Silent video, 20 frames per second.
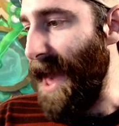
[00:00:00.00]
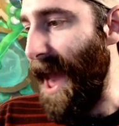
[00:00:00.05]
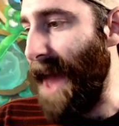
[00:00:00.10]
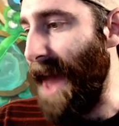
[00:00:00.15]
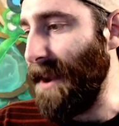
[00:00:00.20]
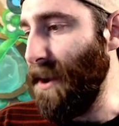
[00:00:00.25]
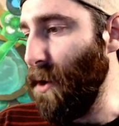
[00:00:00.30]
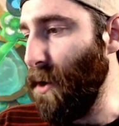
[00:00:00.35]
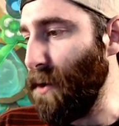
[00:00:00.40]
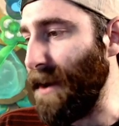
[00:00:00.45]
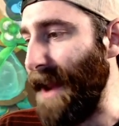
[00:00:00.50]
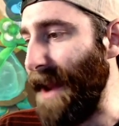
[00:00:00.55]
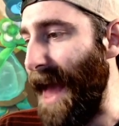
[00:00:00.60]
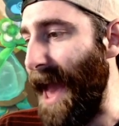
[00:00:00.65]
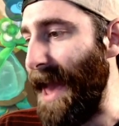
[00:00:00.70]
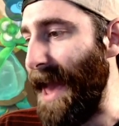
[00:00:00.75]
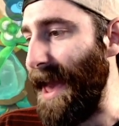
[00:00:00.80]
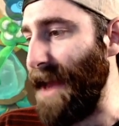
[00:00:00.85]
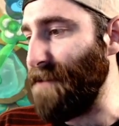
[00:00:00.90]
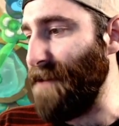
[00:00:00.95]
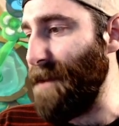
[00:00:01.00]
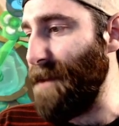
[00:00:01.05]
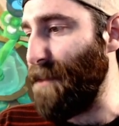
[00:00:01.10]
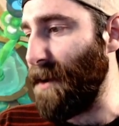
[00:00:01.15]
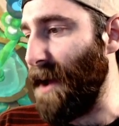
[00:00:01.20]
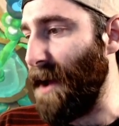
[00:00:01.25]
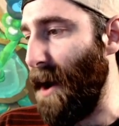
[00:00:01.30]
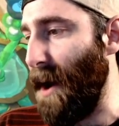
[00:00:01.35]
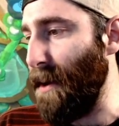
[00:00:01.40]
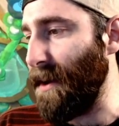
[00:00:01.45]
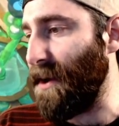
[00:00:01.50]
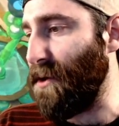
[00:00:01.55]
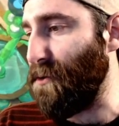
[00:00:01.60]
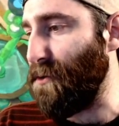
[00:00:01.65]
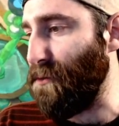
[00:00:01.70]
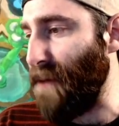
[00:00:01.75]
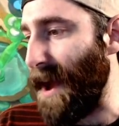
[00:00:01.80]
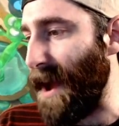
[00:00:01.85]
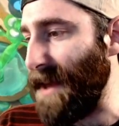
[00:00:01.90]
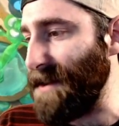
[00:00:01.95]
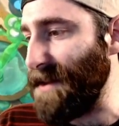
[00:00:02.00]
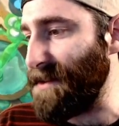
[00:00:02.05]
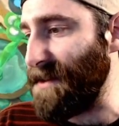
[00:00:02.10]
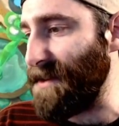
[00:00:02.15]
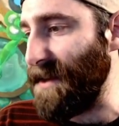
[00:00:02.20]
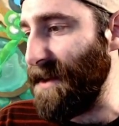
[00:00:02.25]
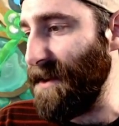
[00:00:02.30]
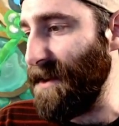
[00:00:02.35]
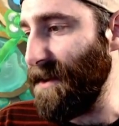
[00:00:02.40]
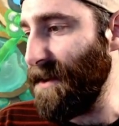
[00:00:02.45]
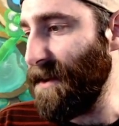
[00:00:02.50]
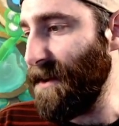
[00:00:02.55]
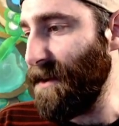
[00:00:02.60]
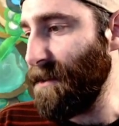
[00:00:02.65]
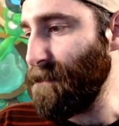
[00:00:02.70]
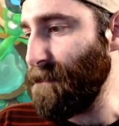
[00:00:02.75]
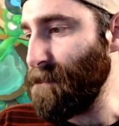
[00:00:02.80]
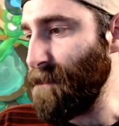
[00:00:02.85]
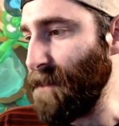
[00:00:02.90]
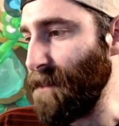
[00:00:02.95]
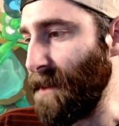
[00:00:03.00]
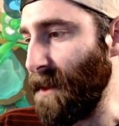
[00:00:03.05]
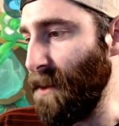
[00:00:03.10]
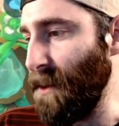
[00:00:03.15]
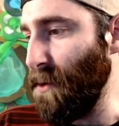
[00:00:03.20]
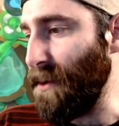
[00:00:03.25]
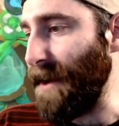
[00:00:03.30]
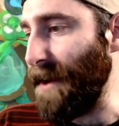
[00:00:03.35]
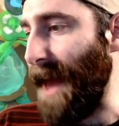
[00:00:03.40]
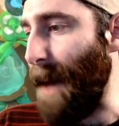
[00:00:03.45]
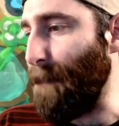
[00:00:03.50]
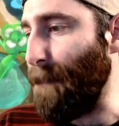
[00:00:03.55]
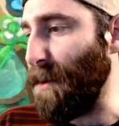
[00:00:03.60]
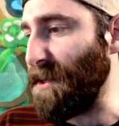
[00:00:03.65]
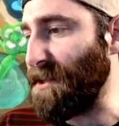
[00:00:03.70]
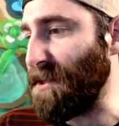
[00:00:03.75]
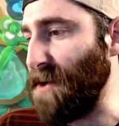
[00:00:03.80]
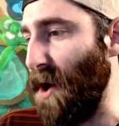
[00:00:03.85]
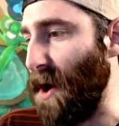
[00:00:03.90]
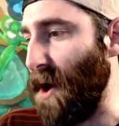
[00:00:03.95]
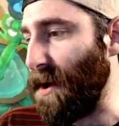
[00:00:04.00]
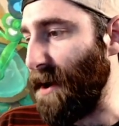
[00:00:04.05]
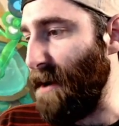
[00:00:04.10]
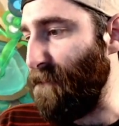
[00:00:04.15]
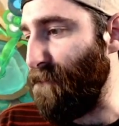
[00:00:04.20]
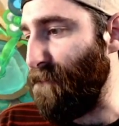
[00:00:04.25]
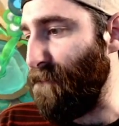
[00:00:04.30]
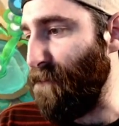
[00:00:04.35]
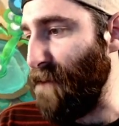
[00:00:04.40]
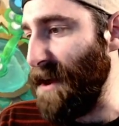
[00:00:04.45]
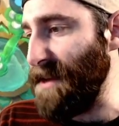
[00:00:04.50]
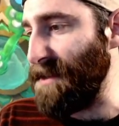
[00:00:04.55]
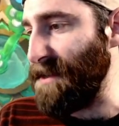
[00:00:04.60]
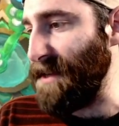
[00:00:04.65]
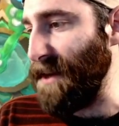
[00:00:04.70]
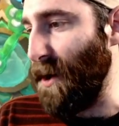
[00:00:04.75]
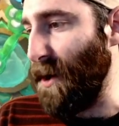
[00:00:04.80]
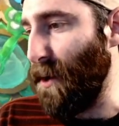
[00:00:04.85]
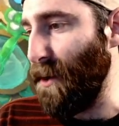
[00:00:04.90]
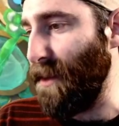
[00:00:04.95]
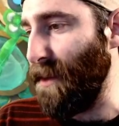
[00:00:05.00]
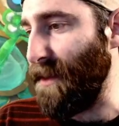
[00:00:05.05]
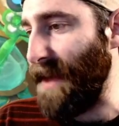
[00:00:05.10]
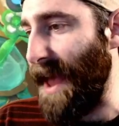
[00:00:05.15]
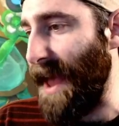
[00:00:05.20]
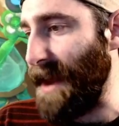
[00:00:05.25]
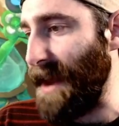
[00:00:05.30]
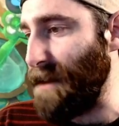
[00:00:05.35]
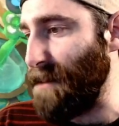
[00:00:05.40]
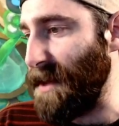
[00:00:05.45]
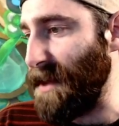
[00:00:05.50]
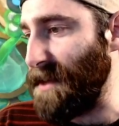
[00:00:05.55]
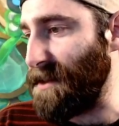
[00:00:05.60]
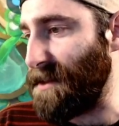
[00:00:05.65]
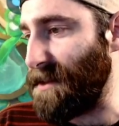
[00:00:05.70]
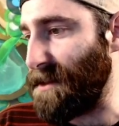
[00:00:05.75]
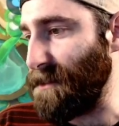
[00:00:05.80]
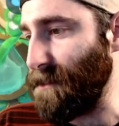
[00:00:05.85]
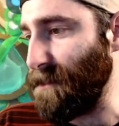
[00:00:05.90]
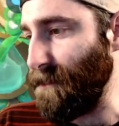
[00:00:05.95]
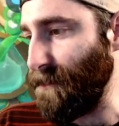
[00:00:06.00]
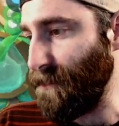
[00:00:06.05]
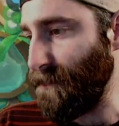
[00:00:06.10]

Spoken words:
And look at our Head Reaper going crazy. Look at our Berserker freezing all of the enemies.